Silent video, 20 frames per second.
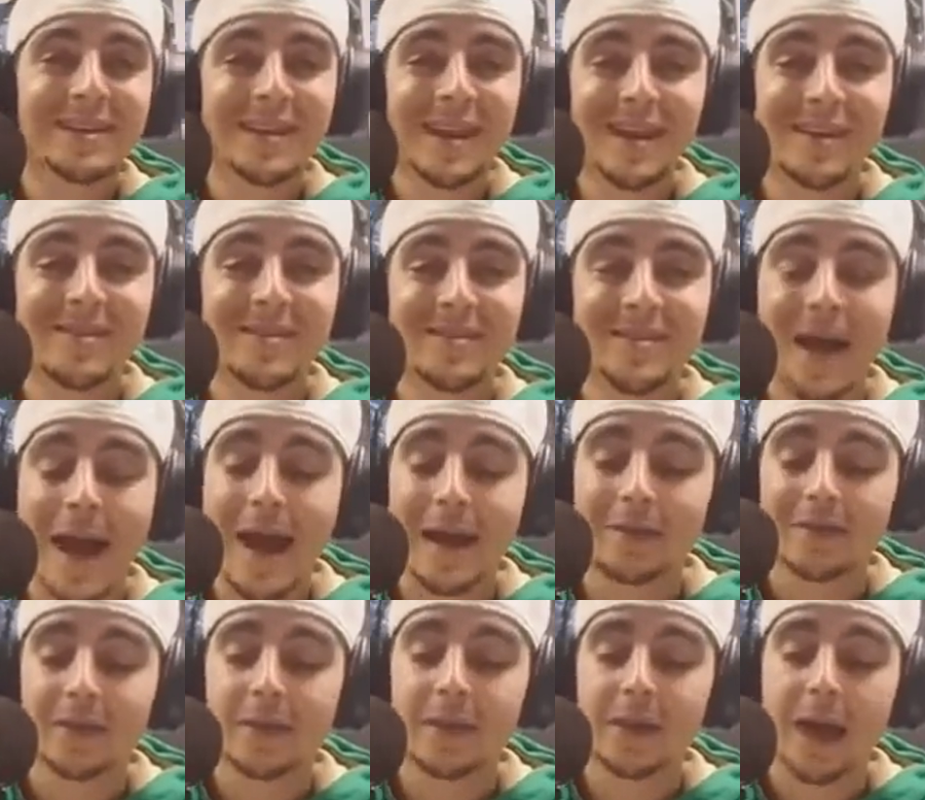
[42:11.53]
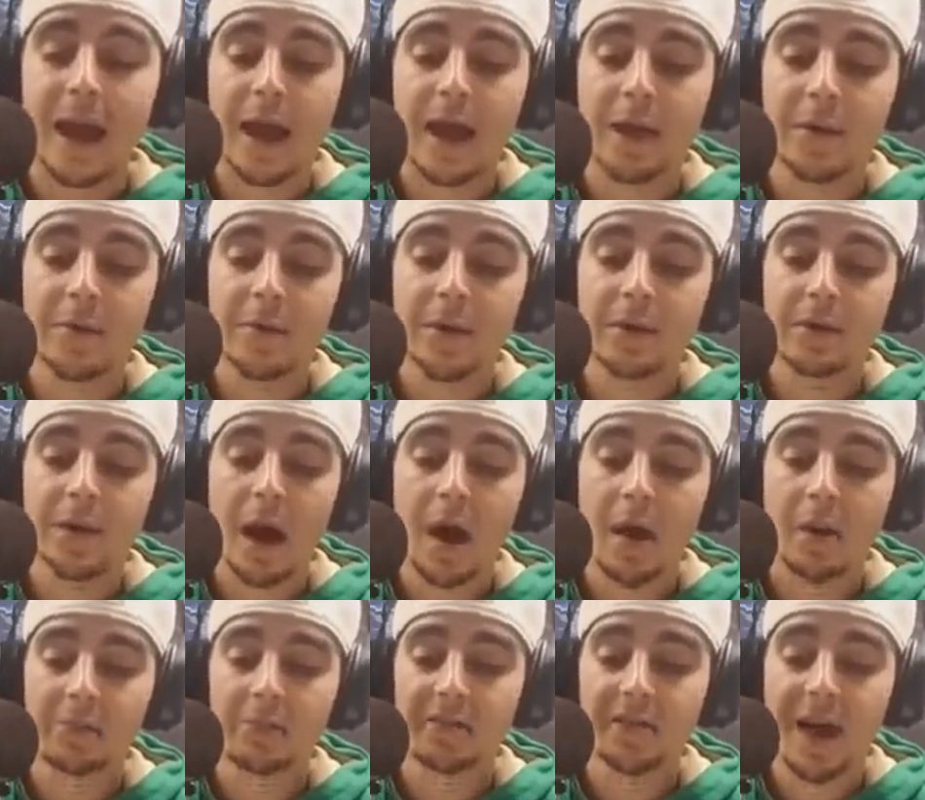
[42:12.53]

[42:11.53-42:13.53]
10 sacks in the game. Tom